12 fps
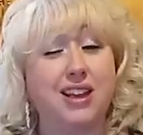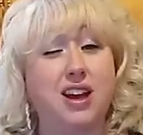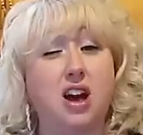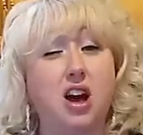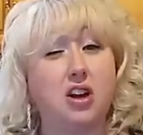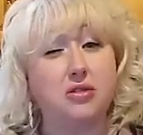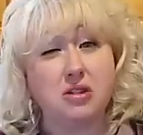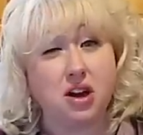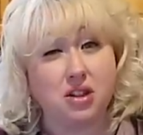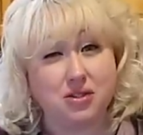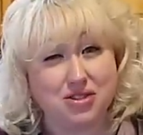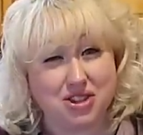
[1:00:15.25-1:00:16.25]
like one hundred
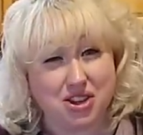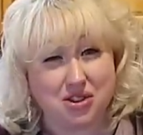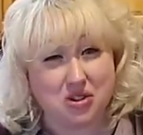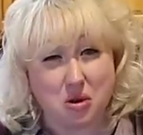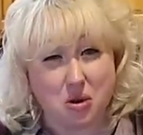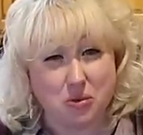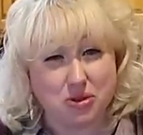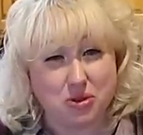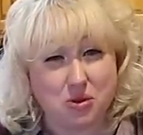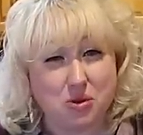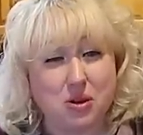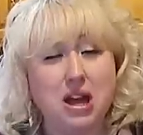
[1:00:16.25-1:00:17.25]
dollars a year to
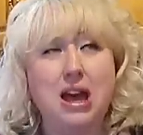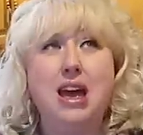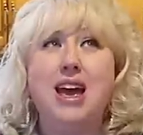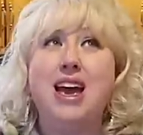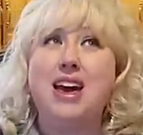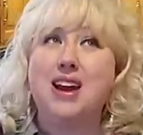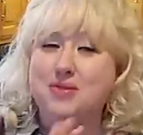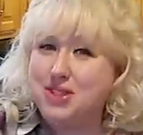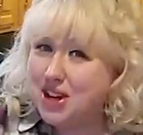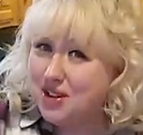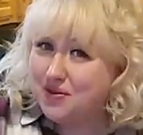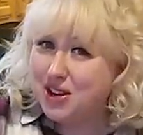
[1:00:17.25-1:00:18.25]
homeschool, and I've
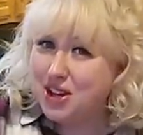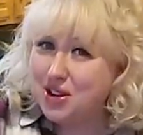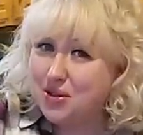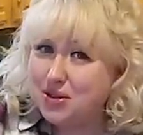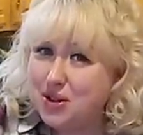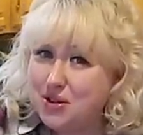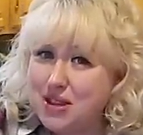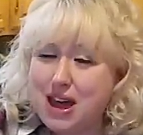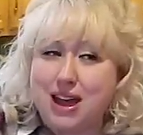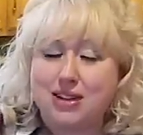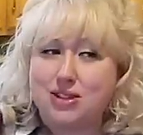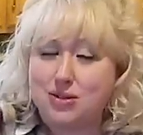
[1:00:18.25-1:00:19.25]
done videos on
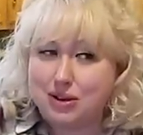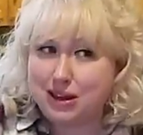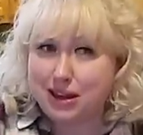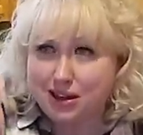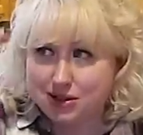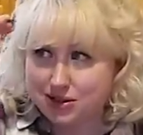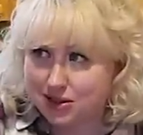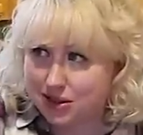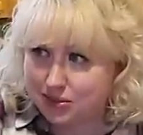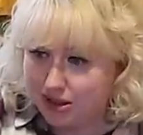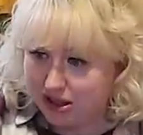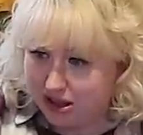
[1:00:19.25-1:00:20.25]
that, so again, it's just
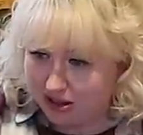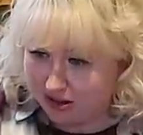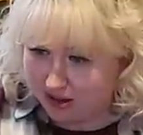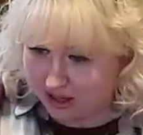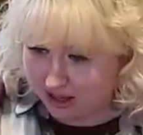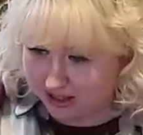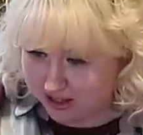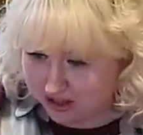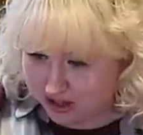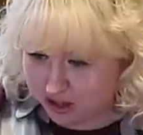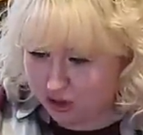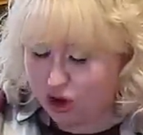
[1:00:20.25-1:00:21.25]
going to be like the links
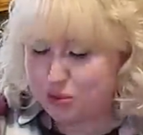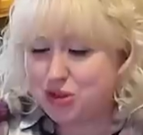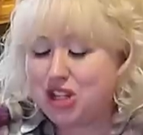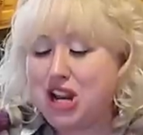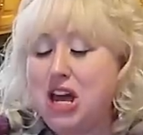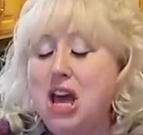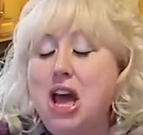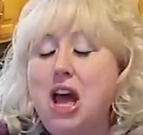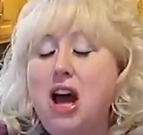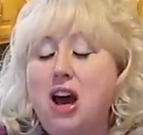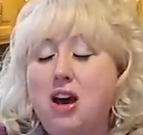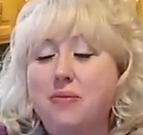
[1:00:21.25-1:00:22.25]
in the description.
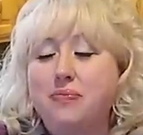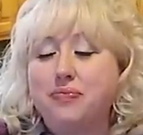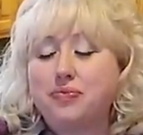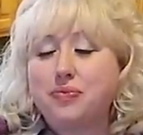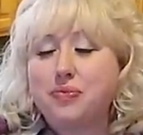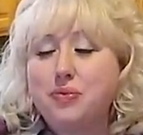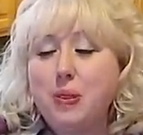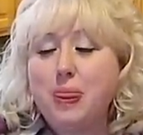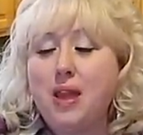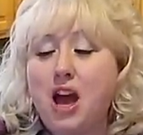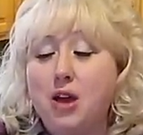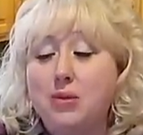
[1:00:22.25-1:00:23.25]
Um,
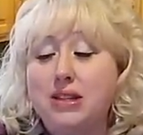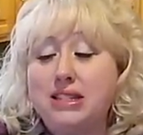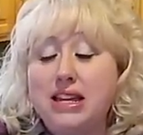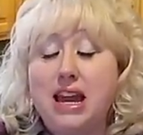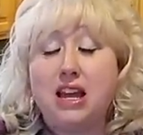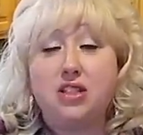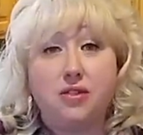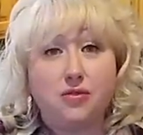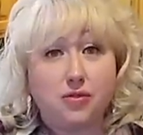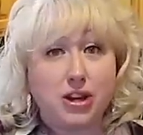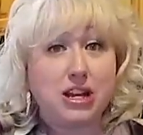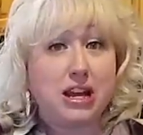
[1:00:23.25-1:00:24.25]
I would take the
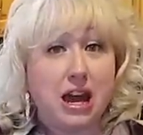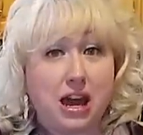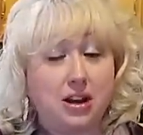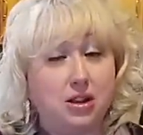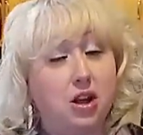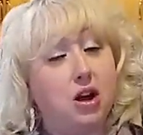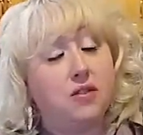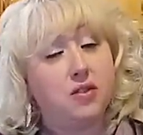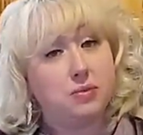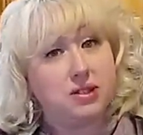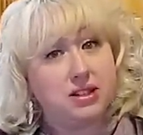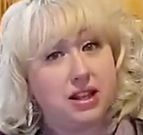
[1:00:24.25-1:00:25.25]
free catalog
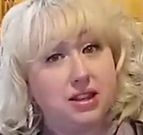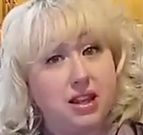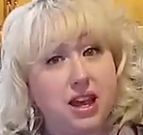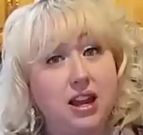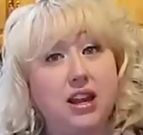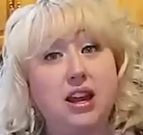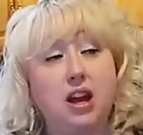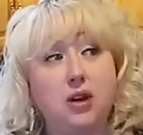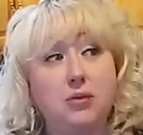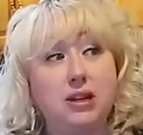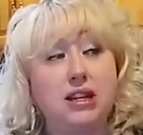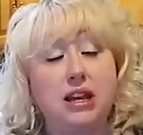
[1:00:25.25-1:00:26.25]
from Sunlight and
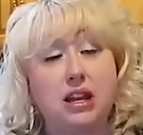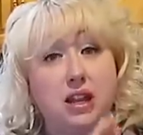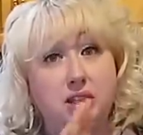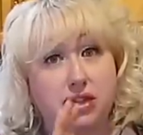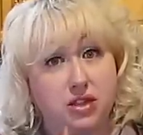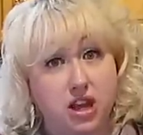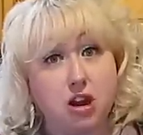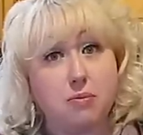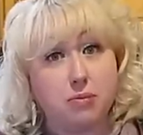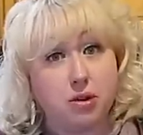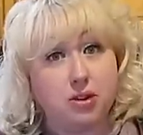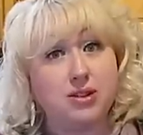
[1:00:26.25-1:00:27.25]
I would get
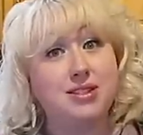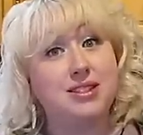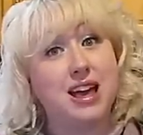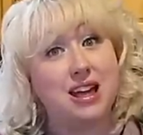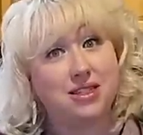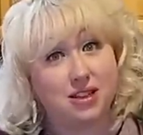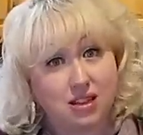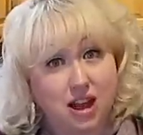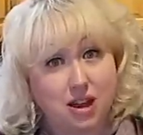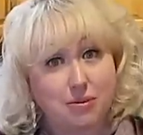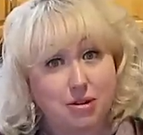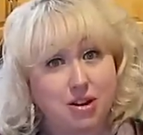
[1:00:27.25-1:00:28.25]
their books at the
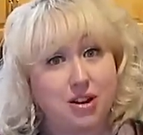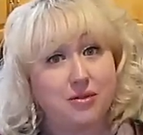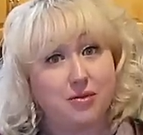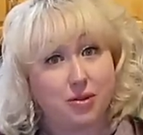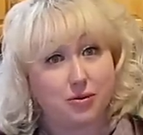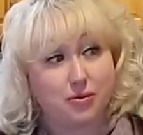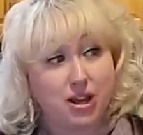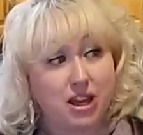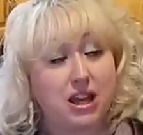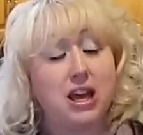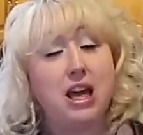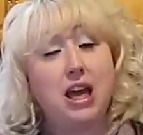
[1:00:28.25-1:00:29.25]
library for
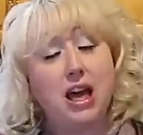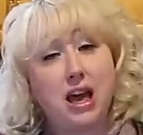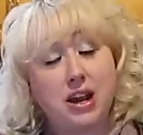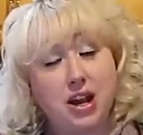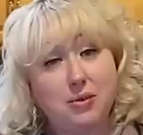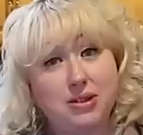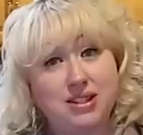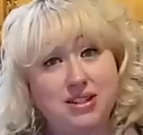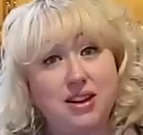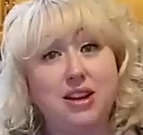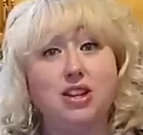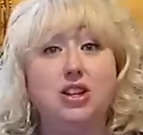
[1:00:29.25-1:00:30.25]
free, and I would
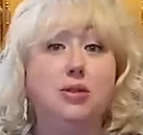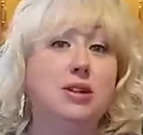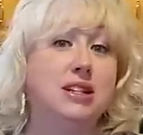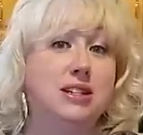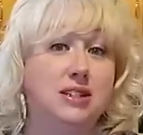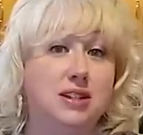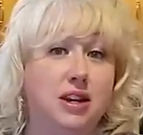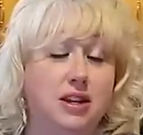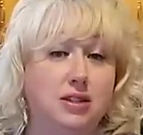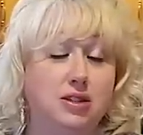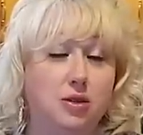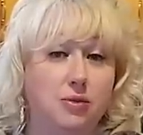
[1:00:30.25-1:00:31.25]
design unit
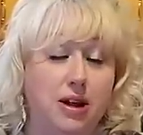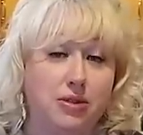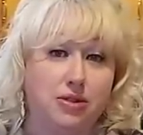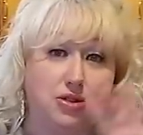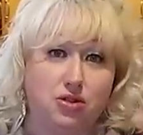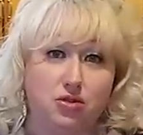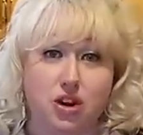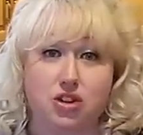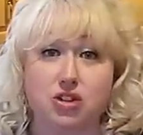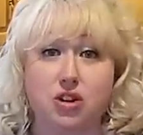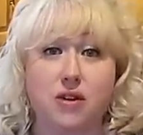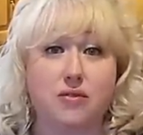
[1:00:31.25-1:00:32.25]
studies around the
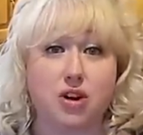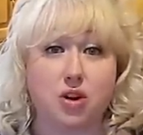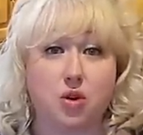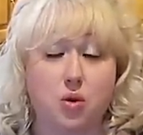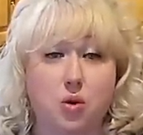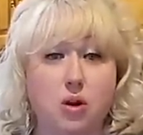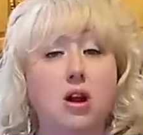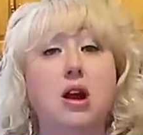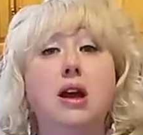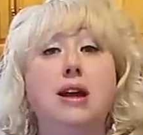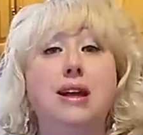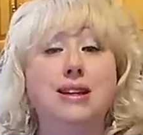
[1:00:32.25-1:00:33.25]
structure of their
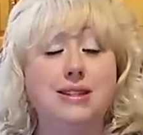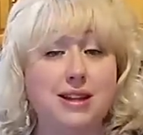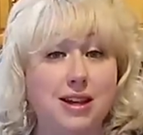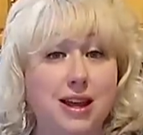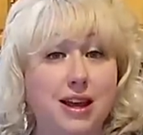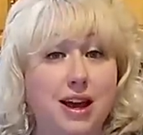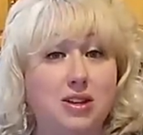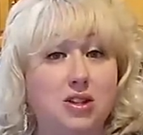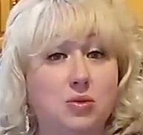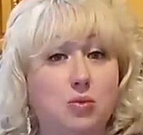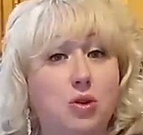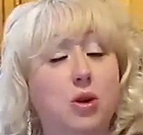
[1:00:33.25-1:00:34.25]
core until I got
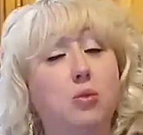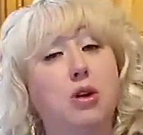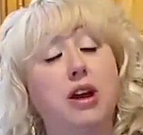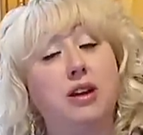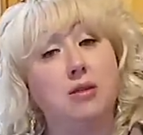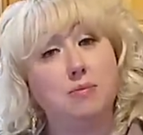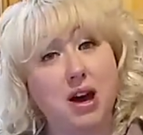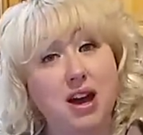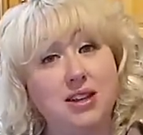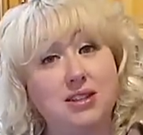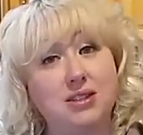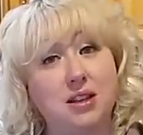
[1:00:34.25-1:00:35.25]
to the point where I could
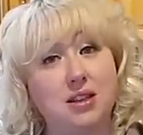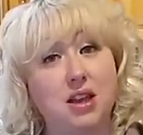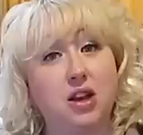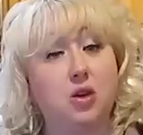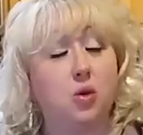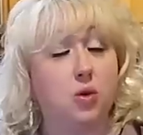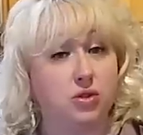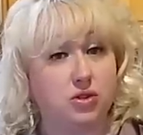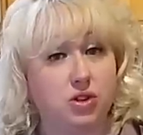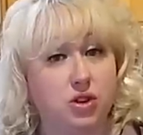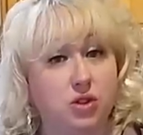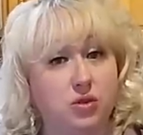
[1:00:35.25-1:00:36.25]
buy Sunlight
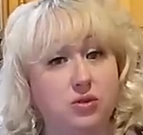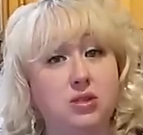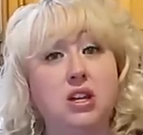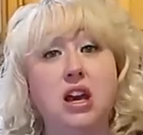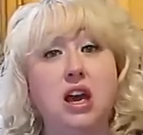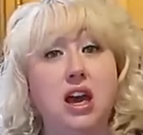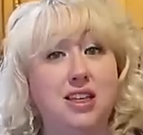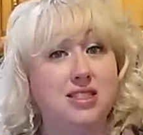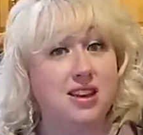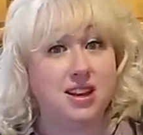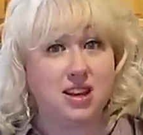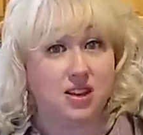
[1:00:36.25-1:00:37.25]
cores used
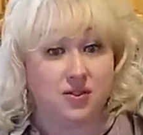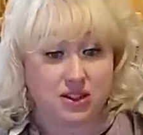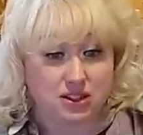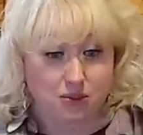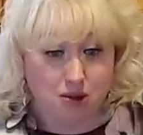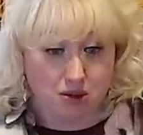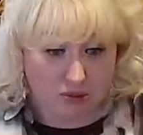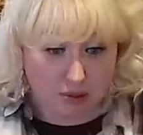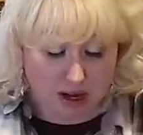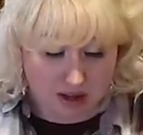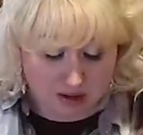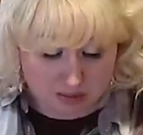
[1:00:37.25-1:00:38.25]
and then even sometimes
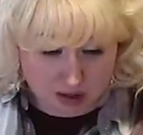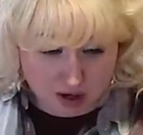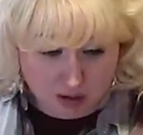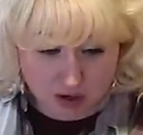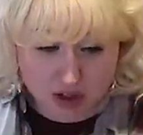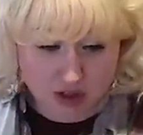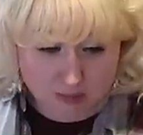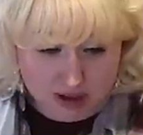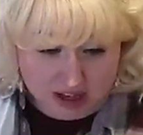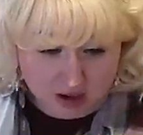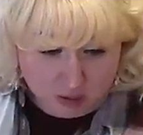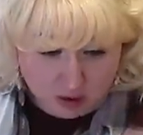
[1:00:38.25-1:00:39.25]
buy them new. You just
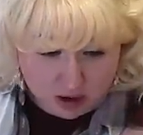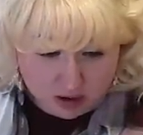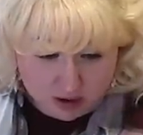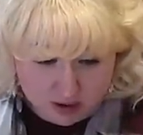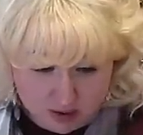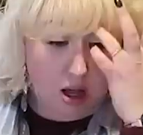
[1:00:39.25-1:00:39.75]
make it work.